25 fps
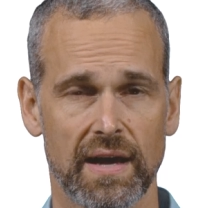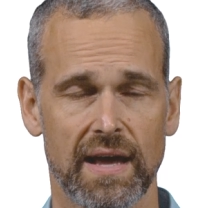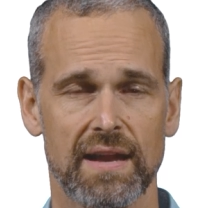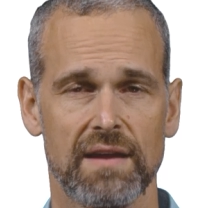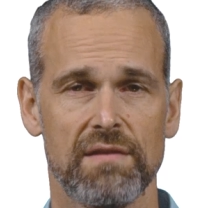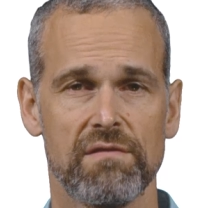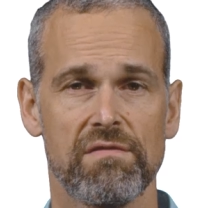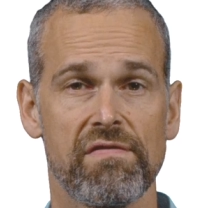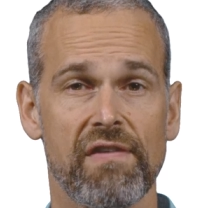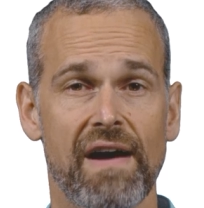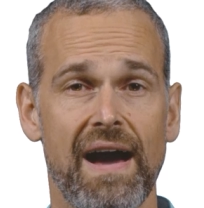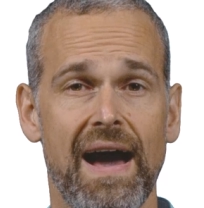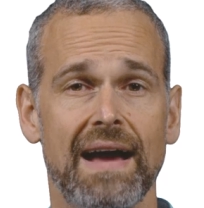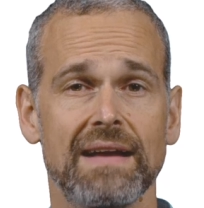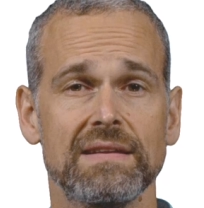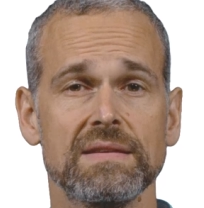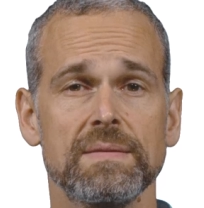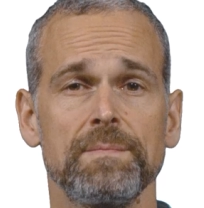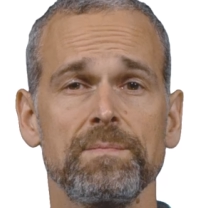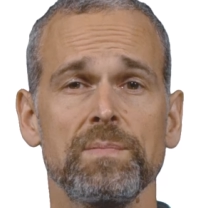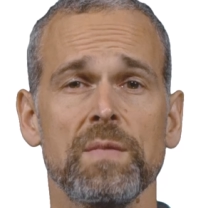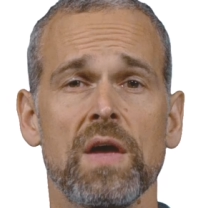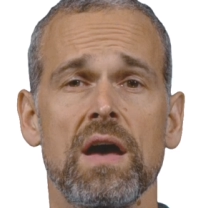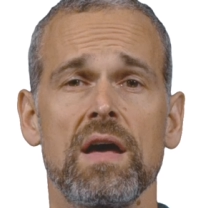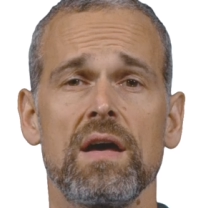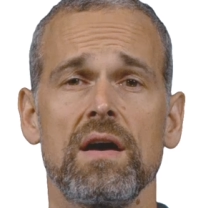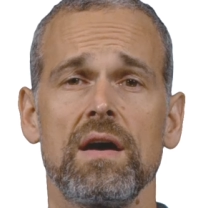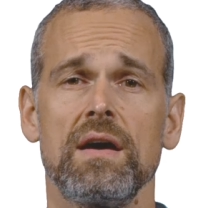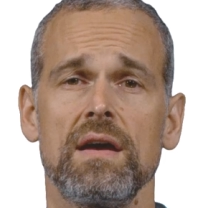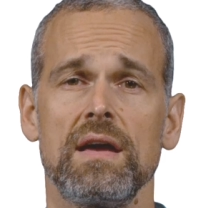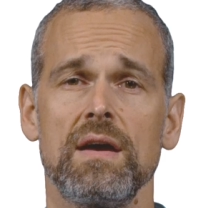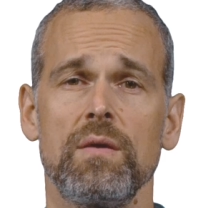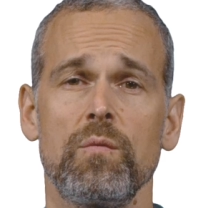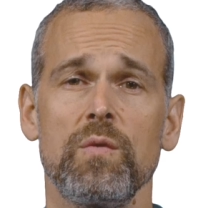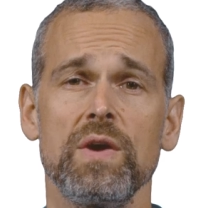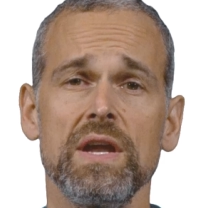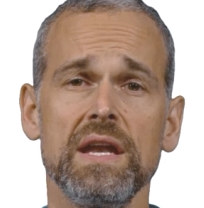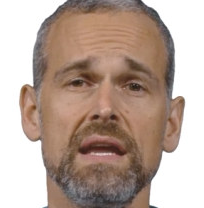And in fact,
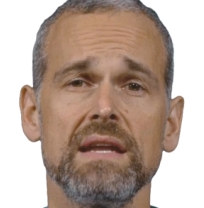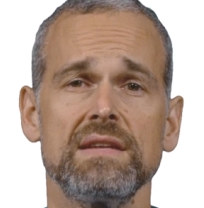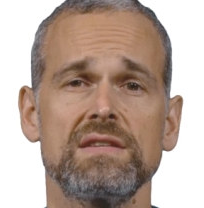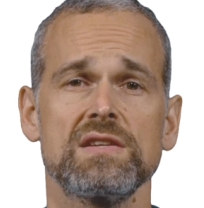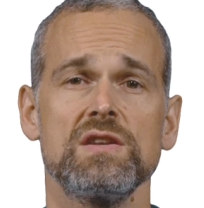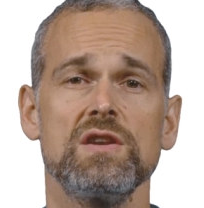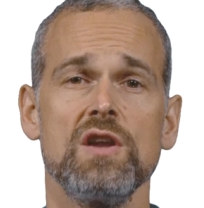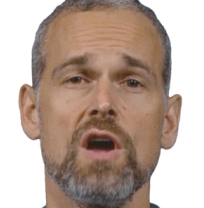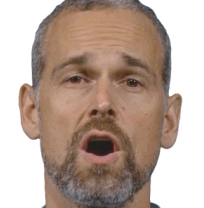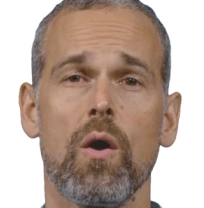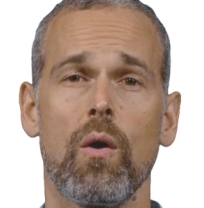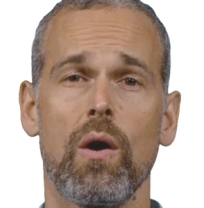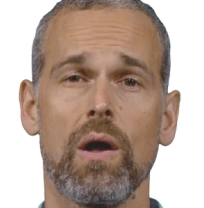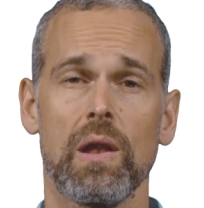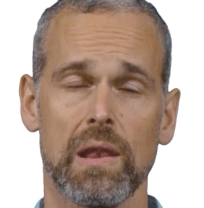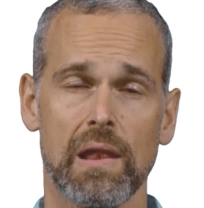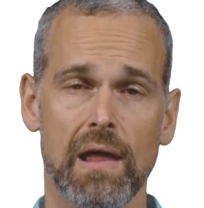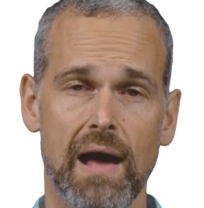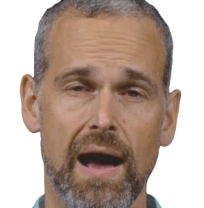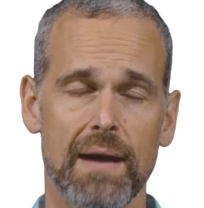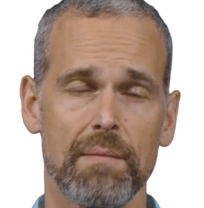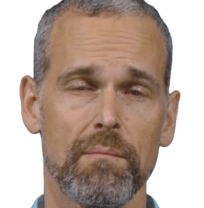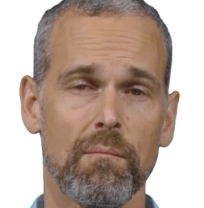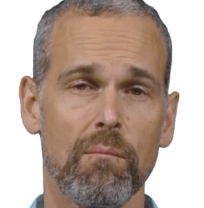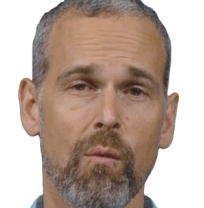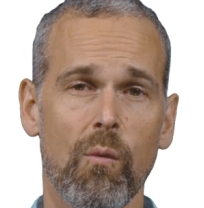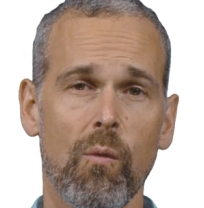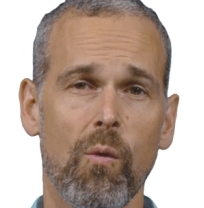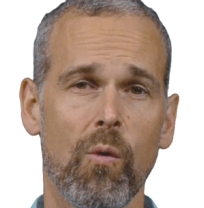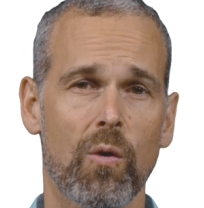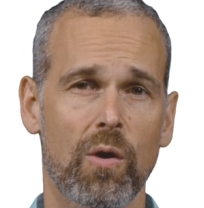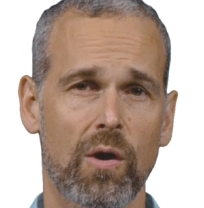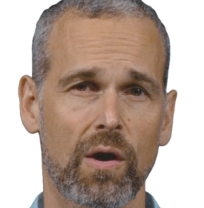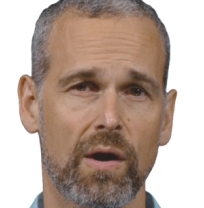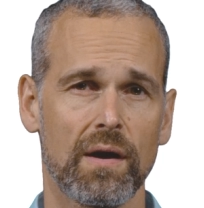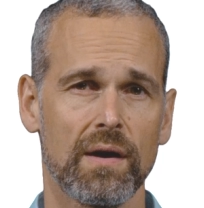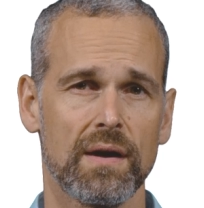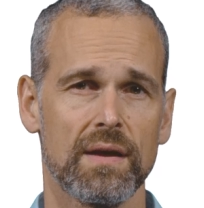we need to know a lot
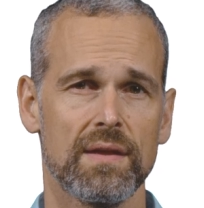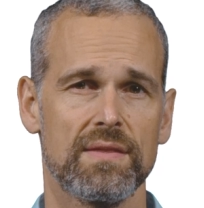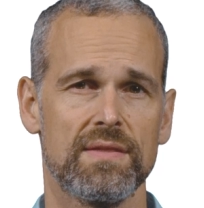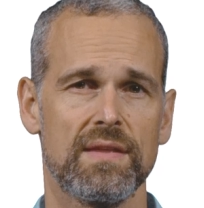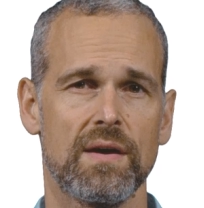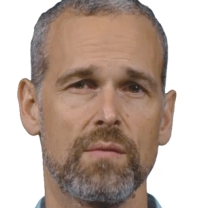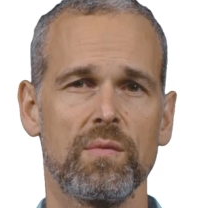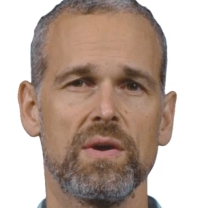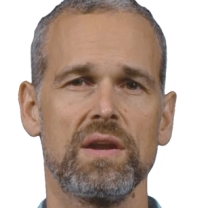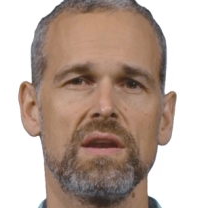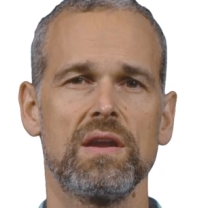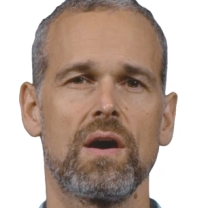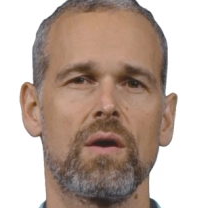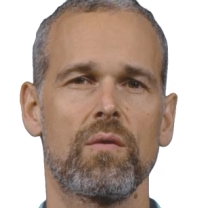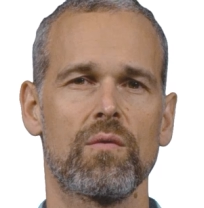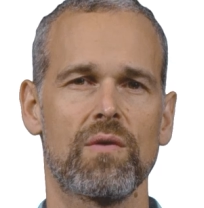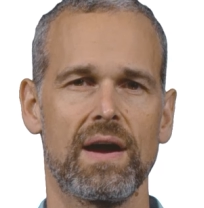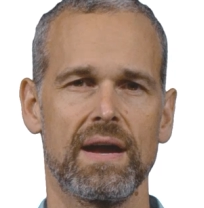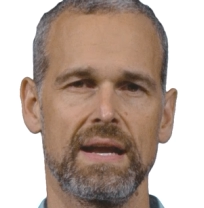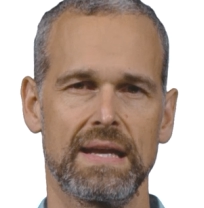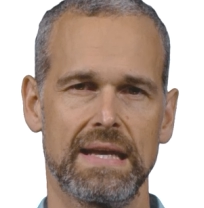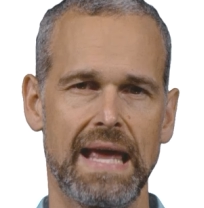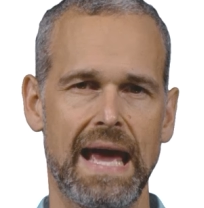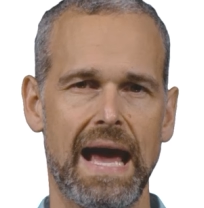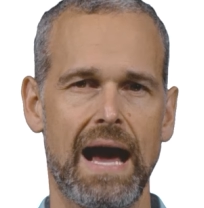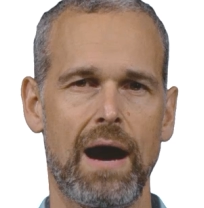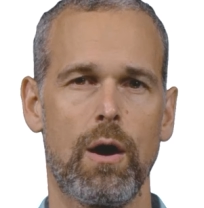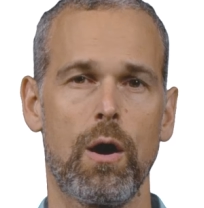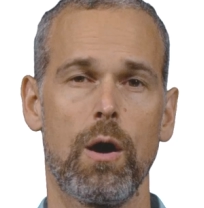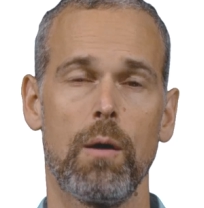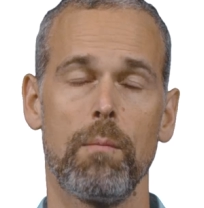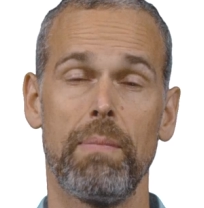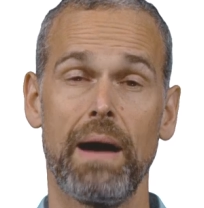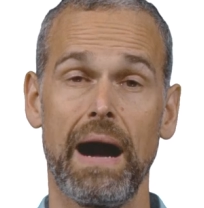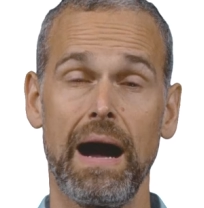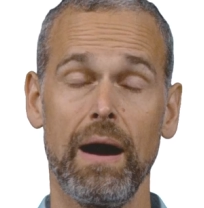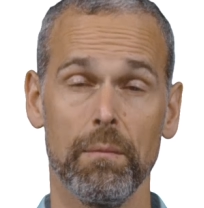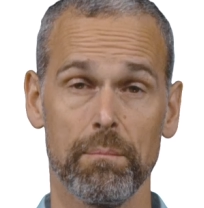more than we know right now
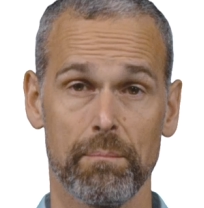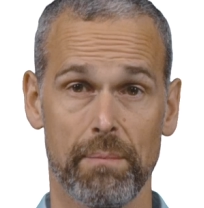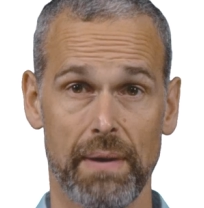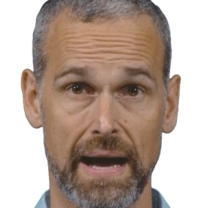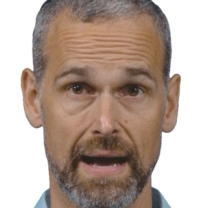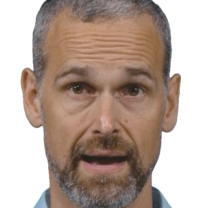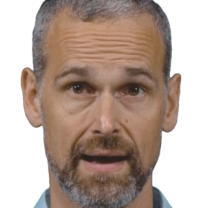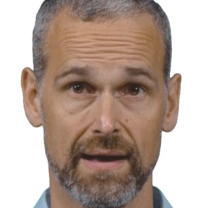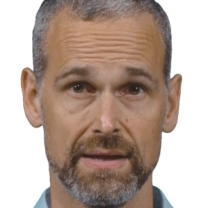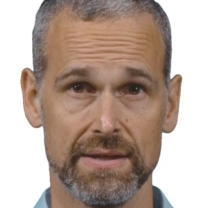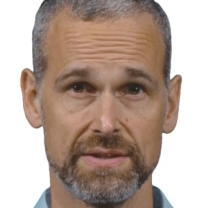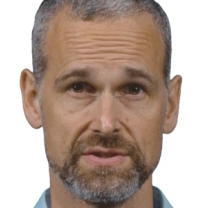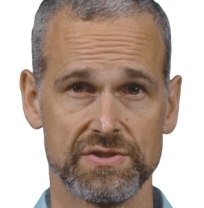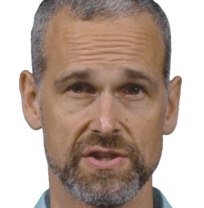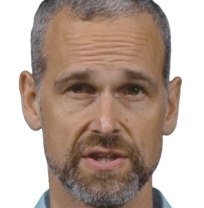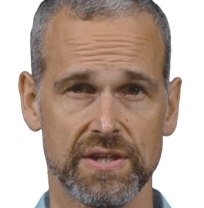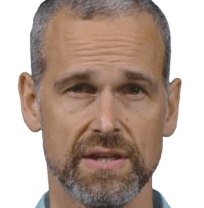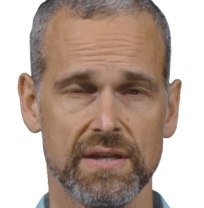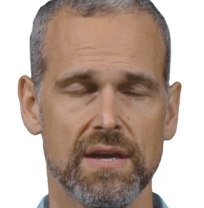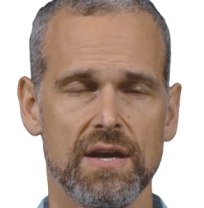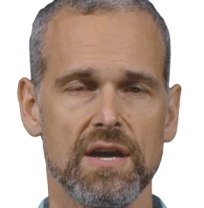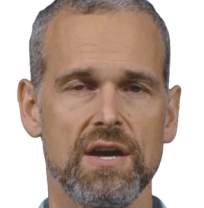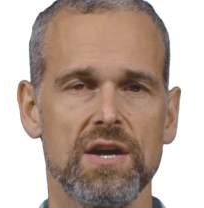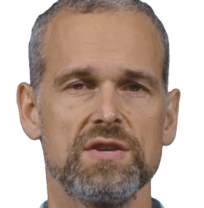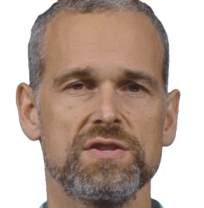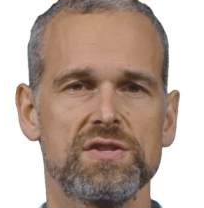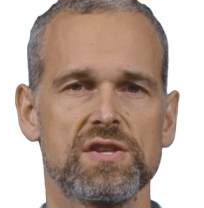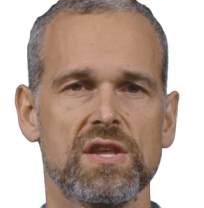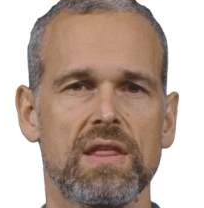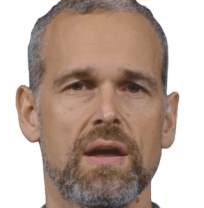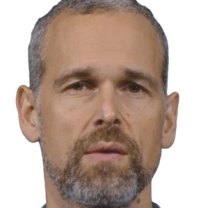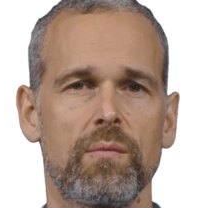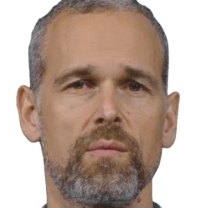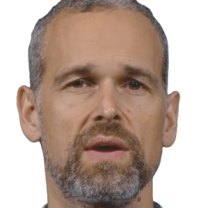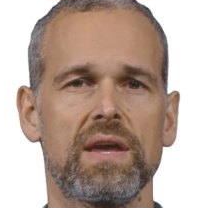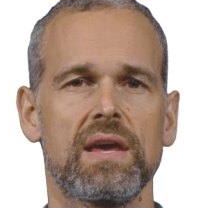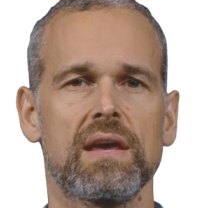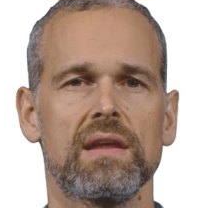about biology so
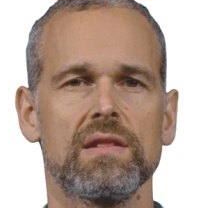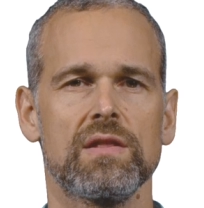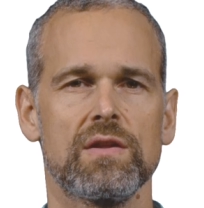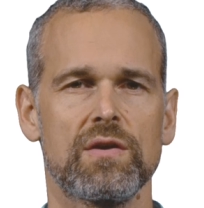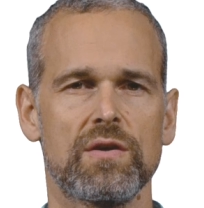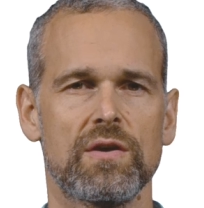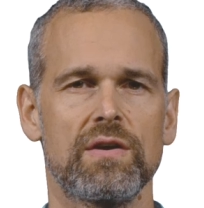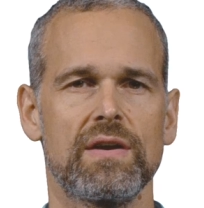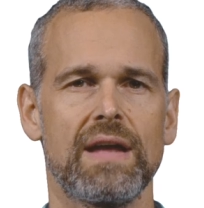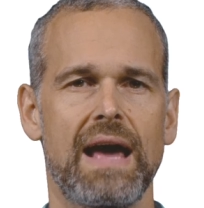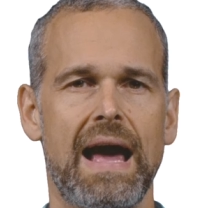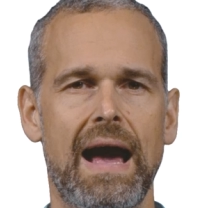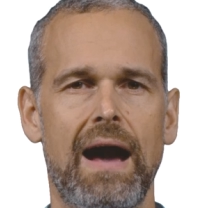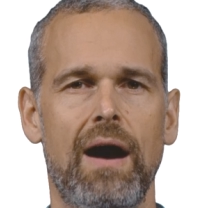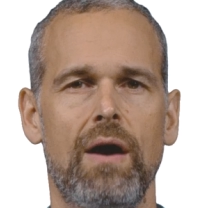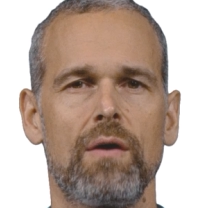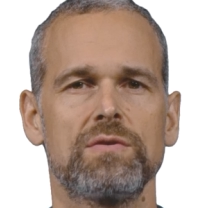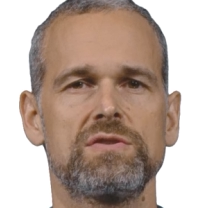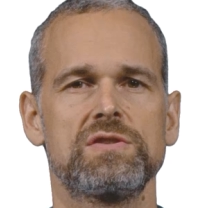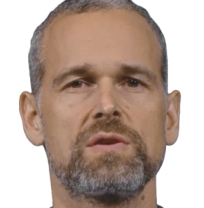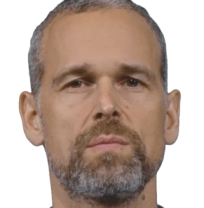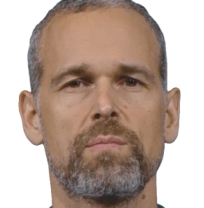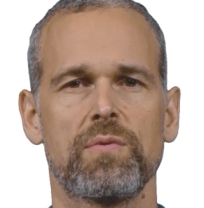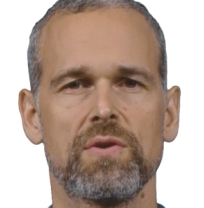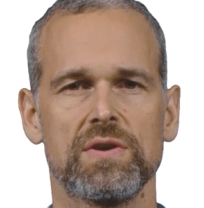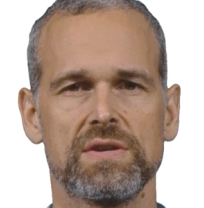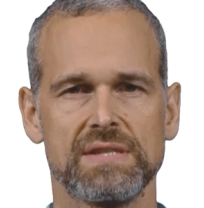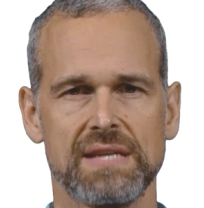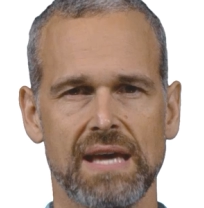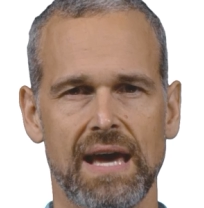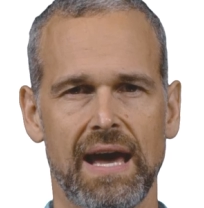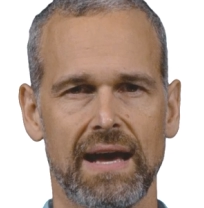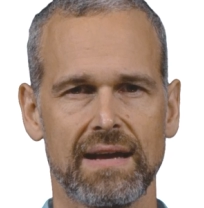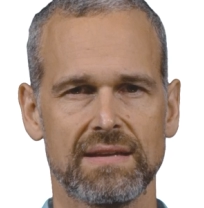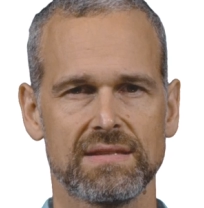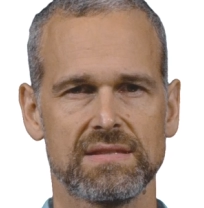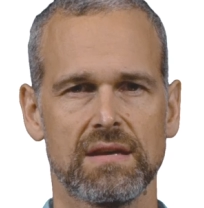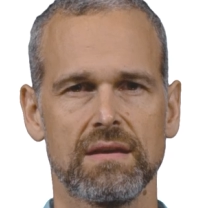that we can learn how to
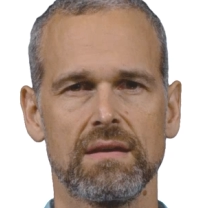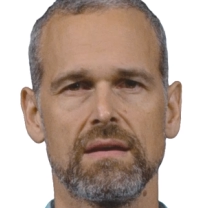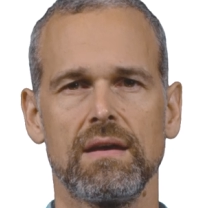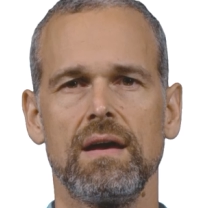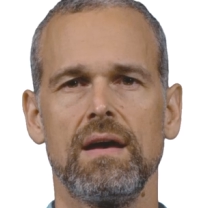protect